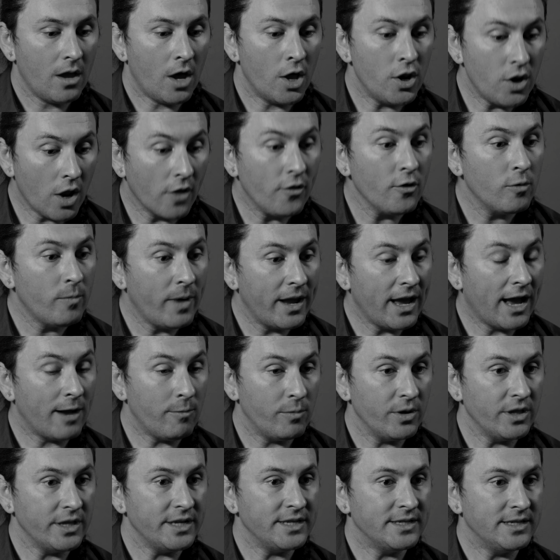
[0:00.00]
Another way I
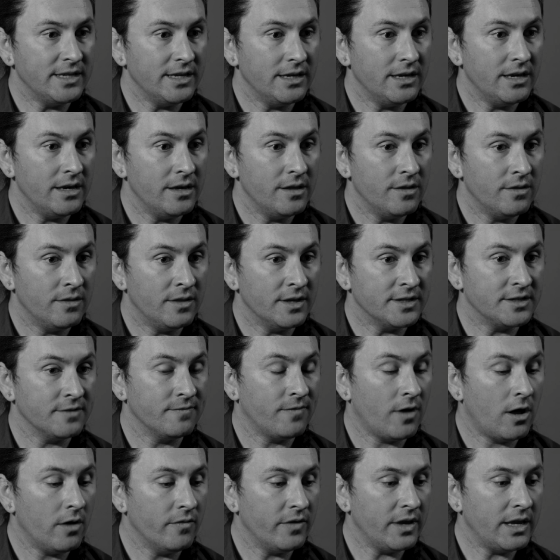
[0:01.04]
really see this
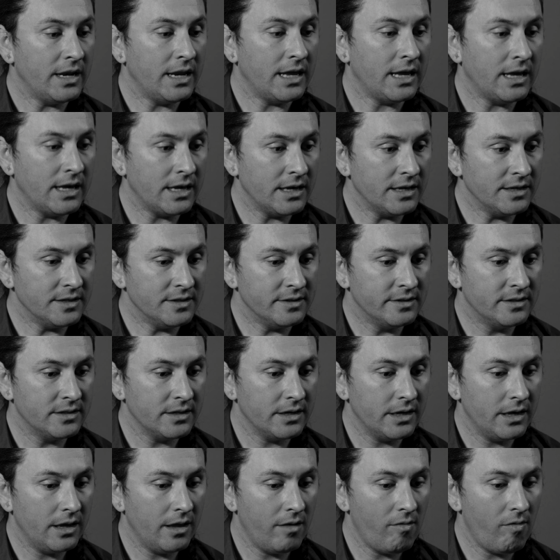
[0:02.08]
evolving is
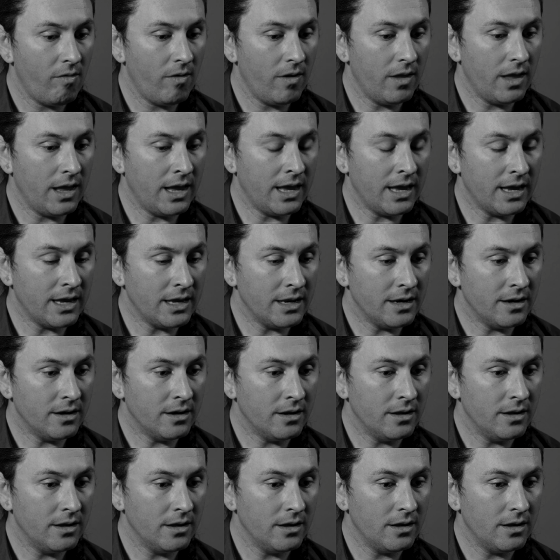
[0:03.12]
in